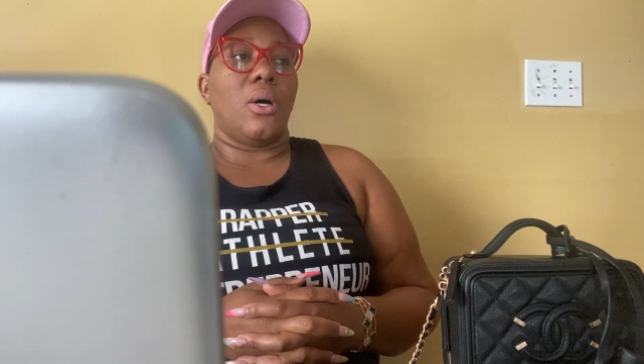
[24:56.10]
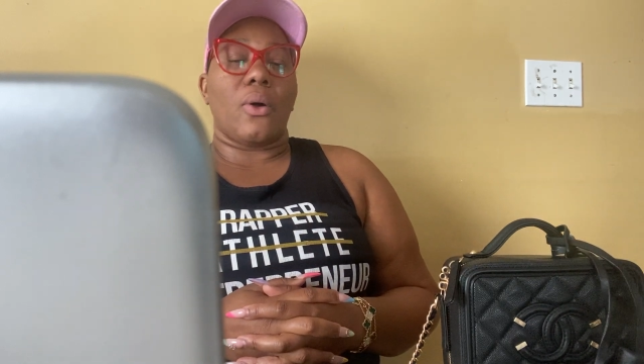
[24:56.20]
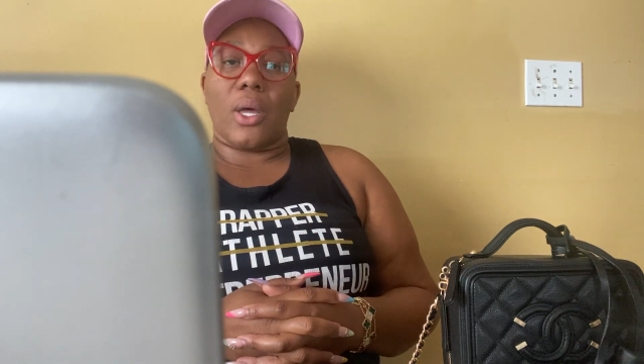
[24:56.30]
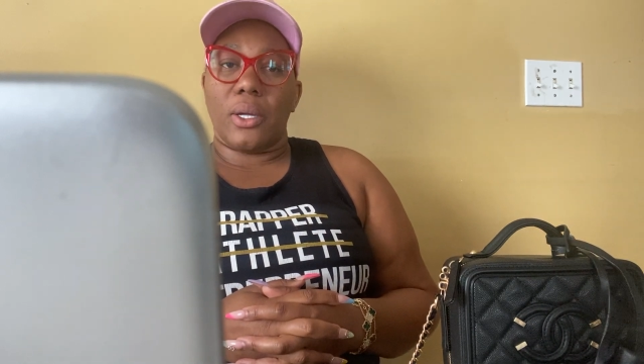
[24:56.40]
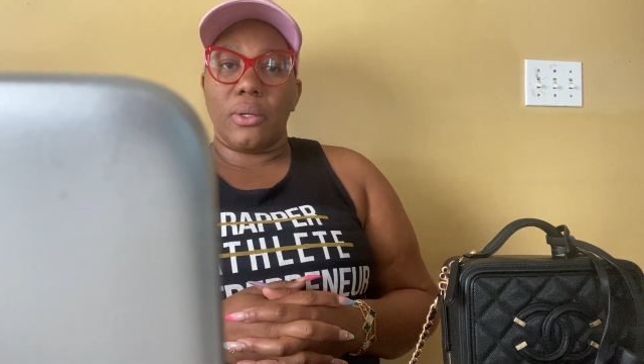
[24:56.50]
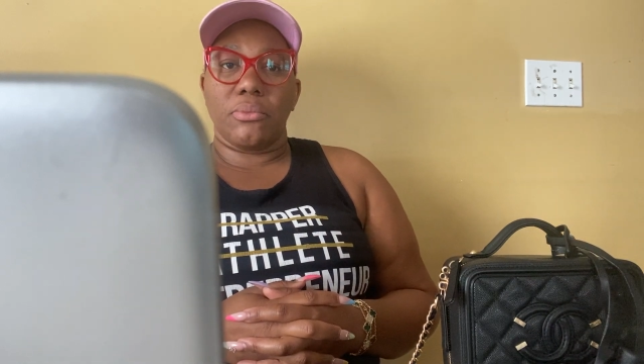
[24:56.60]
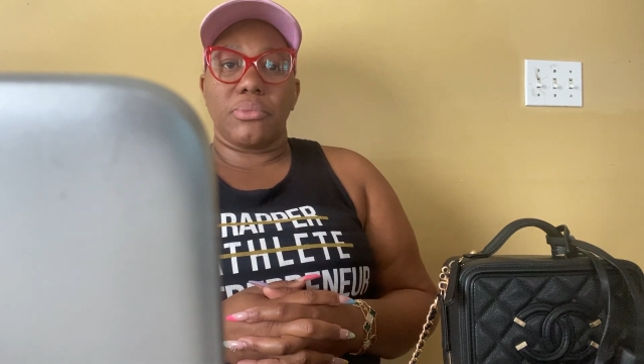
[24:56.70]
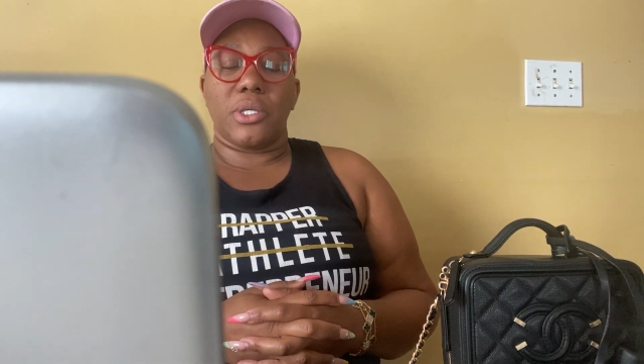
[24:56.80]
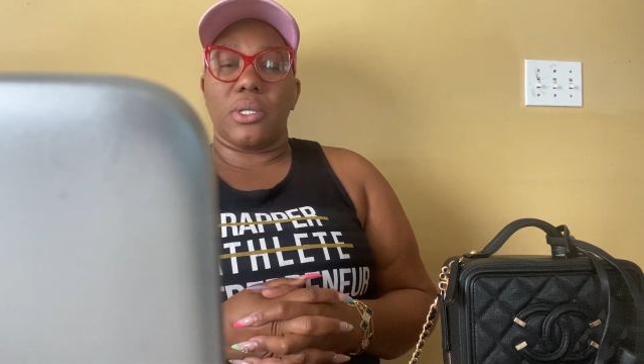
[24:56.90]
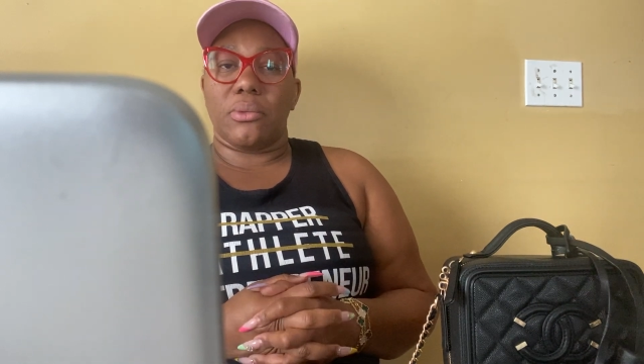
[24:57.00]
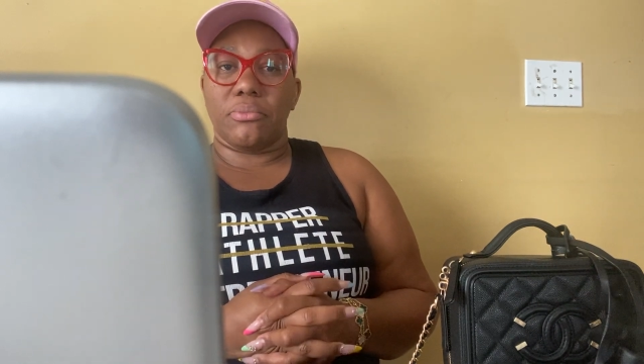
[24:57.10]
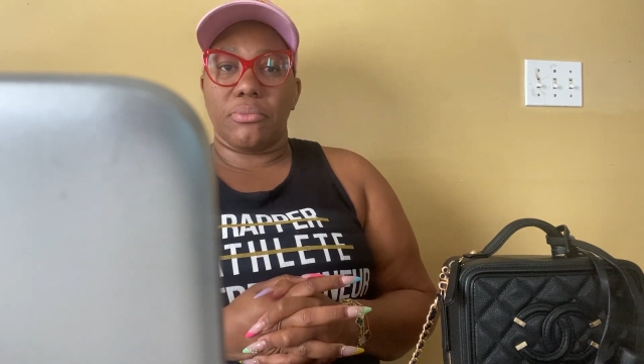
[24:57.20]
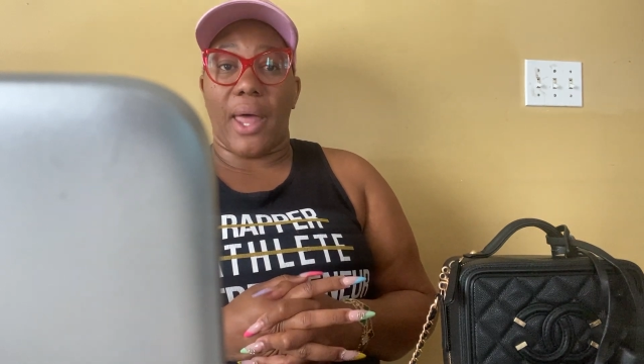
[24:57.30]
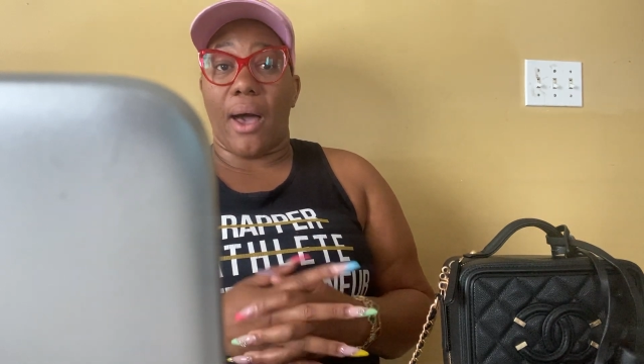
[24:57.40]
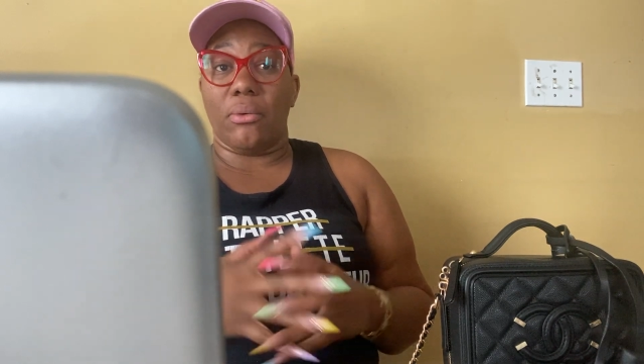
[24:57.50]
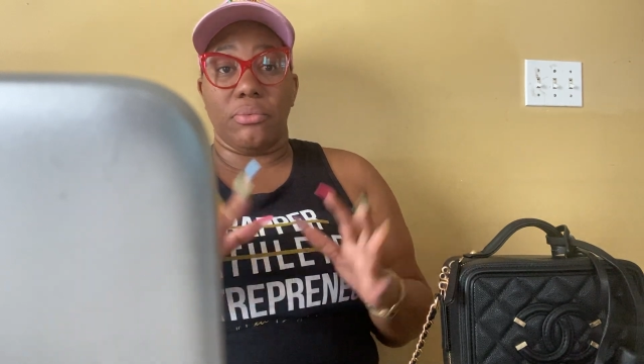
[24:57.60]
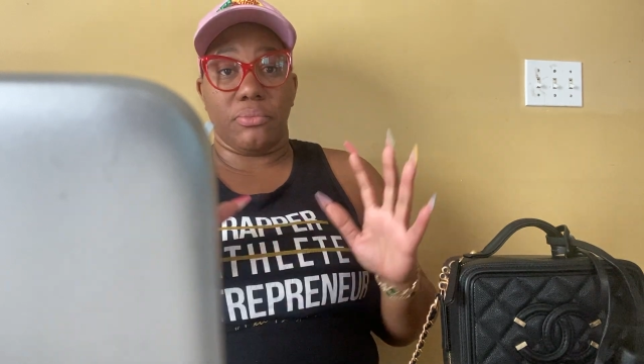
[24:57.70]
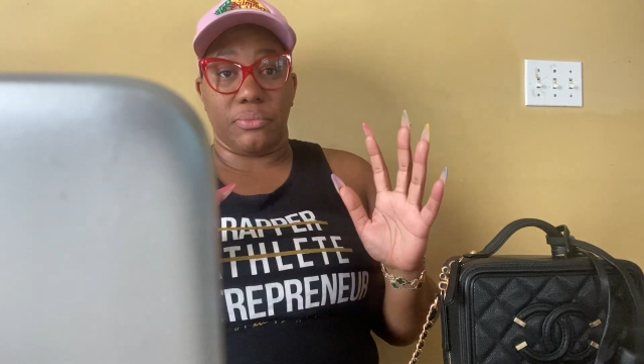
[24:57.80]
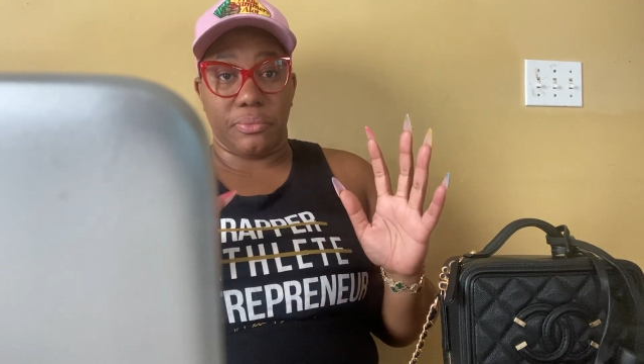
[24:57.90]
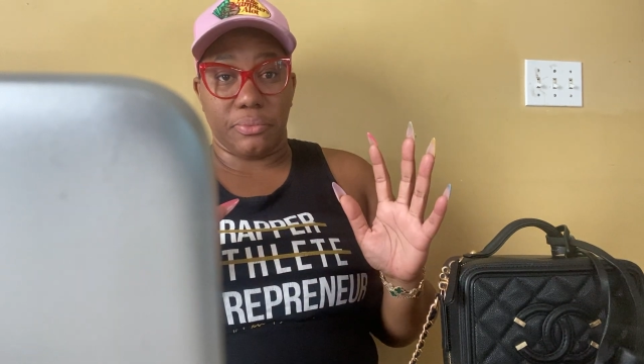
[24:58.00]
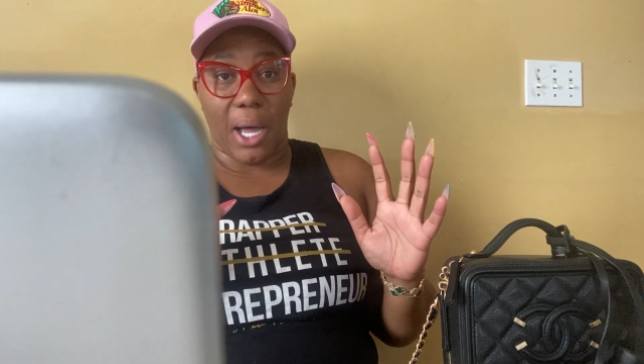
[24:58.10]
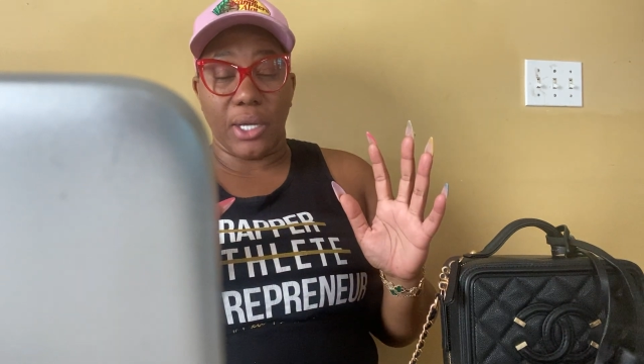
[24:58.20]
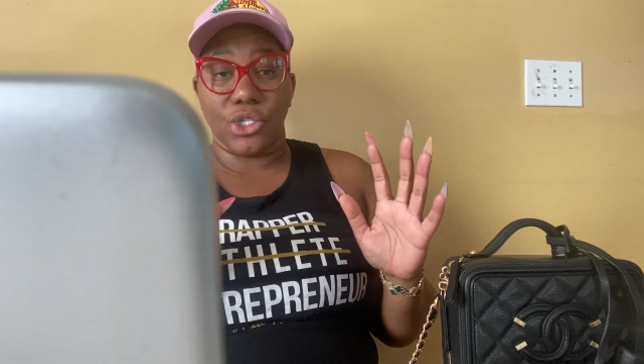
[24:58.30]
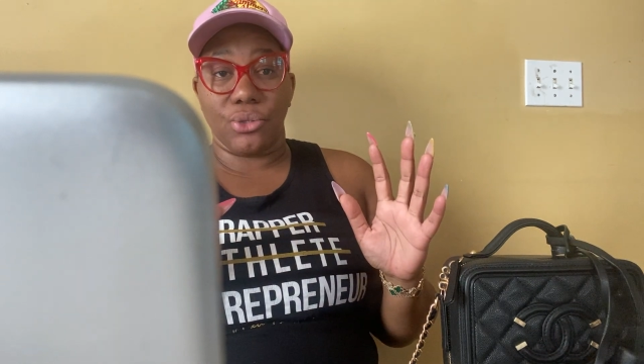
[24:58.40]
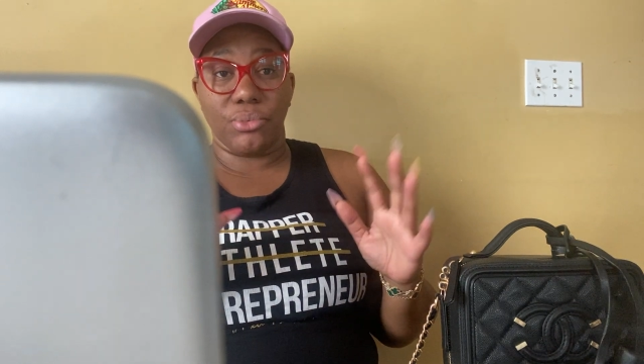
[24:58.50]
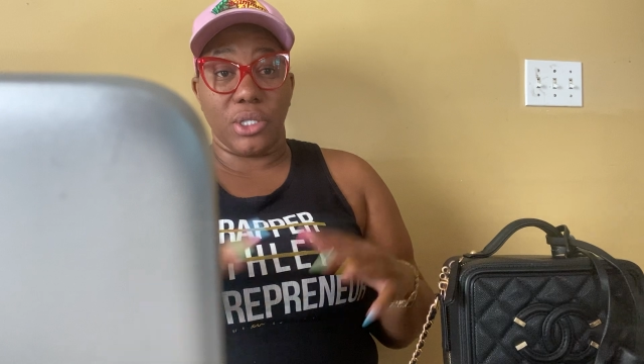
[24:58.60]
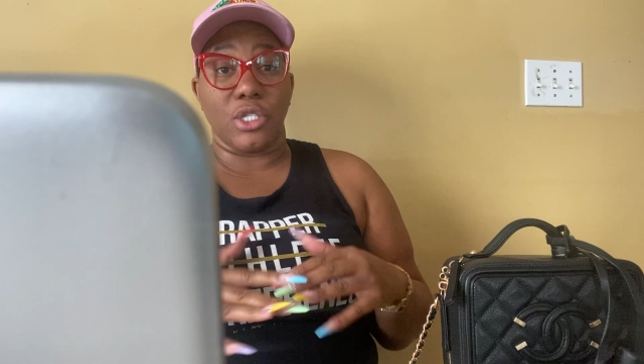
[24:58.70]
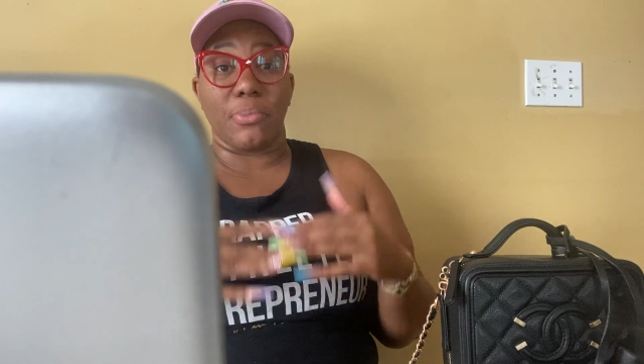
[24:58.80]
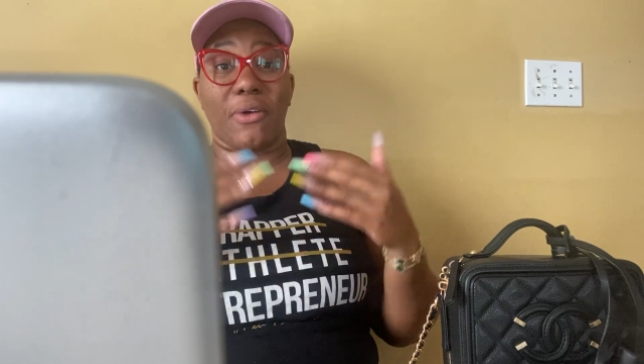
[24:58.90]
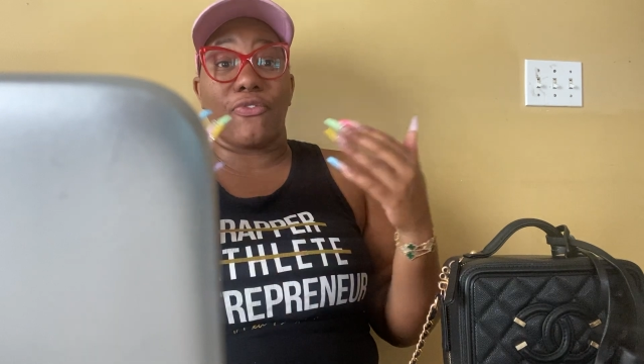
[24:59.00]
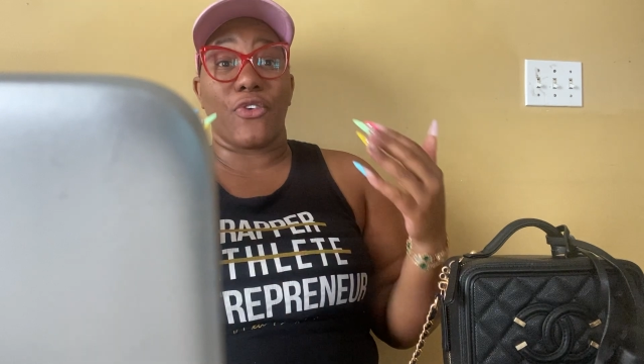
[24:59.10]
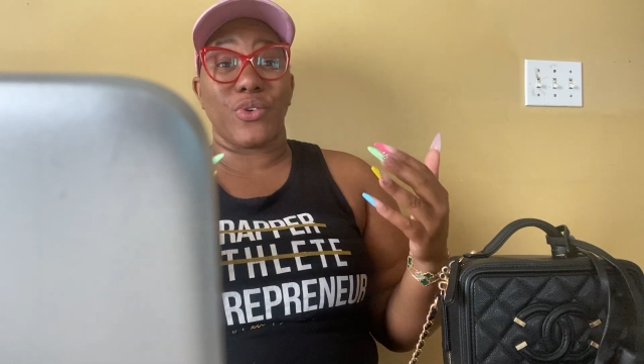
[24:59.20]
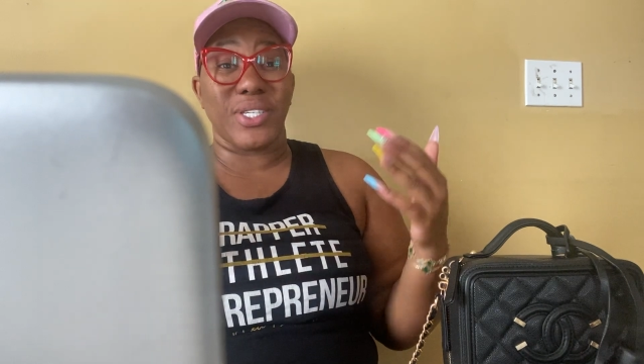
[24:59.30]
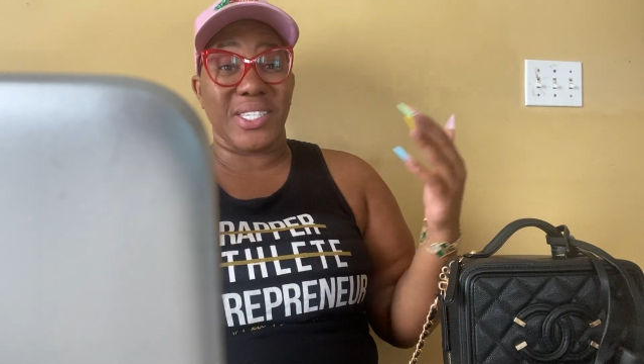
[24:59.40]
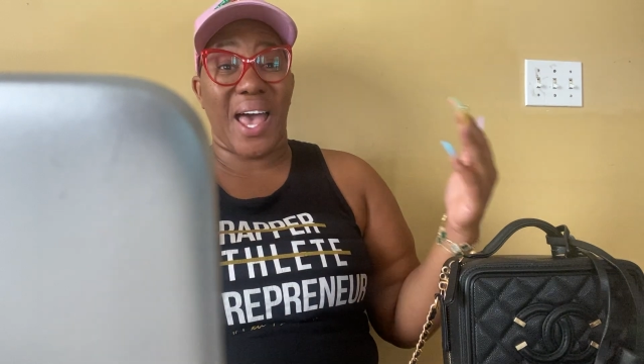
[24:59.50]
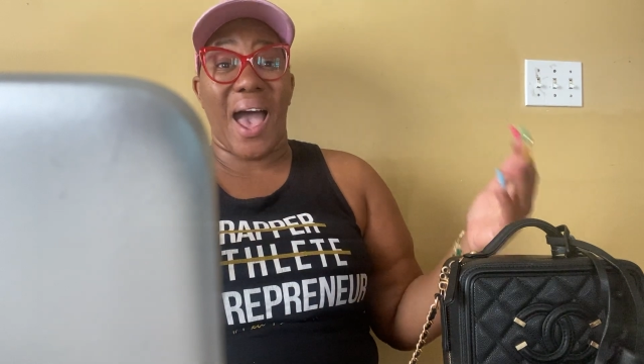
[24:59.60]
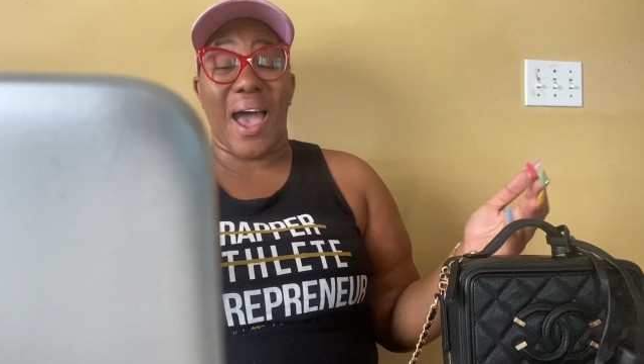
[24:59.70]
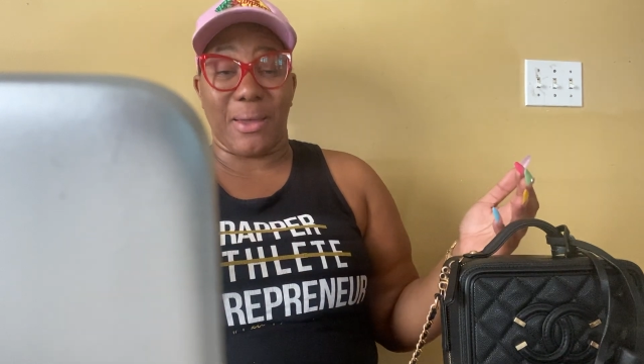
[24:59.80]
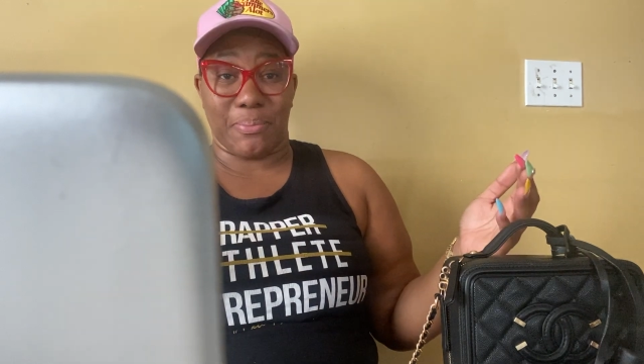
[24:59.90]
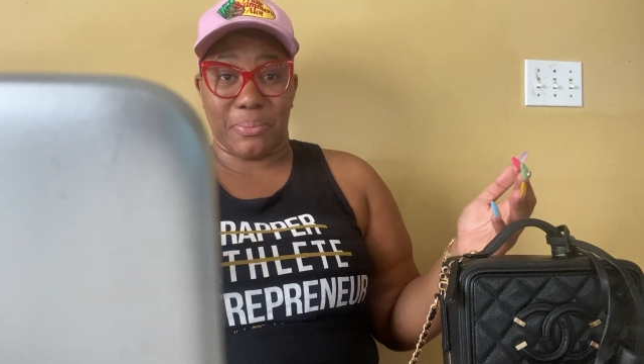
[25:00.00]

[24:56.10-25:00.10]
Okay, send it. Now, mind you, this is my first time,